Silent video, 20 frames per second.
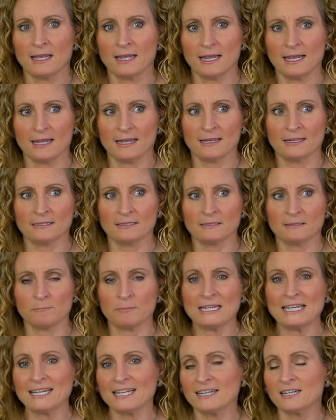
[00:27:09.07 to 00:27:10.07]
and
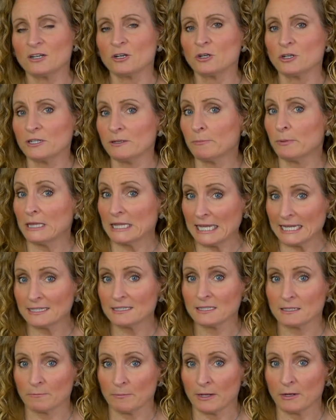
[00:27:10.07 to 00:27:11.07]
being in a good
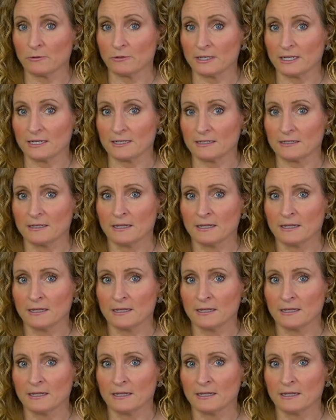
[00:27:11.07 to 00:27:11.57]
place about it.